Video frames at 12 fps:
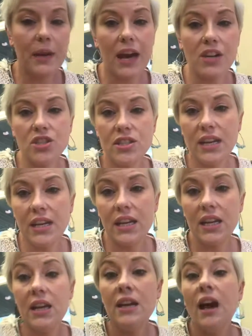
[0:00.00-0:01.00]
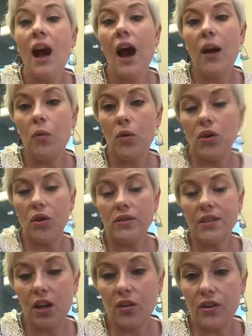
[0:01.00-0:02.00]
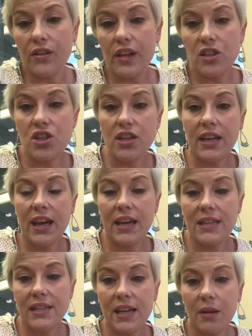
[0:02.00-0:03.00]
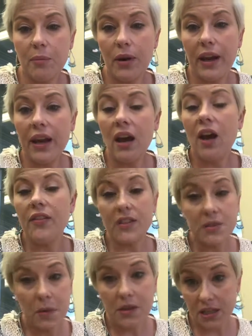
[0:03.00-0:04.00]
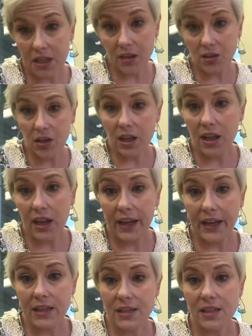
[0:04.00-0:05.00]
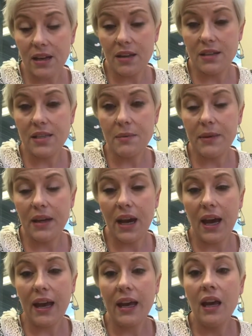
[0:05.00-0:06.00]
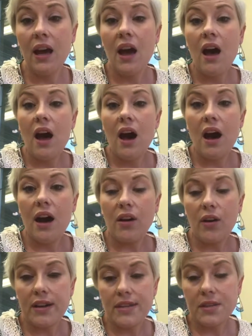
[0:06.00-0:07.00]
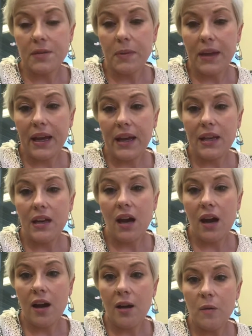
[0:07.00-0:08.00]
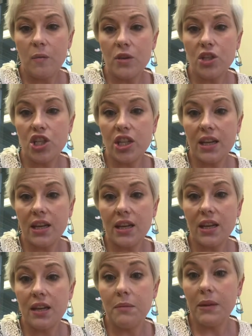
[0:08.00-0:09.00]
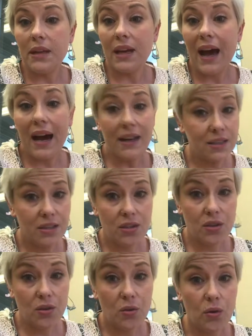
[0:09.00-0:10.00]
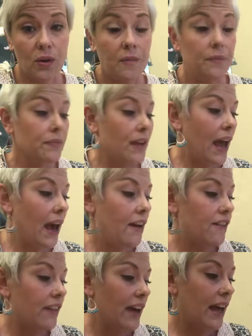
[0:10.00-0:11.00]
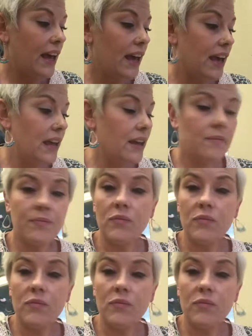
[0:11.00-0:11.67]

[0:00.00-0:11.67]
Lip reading: agitated, I will tell her that she can take a break. On this particular client's CPI crisis plan, she can be asked to have a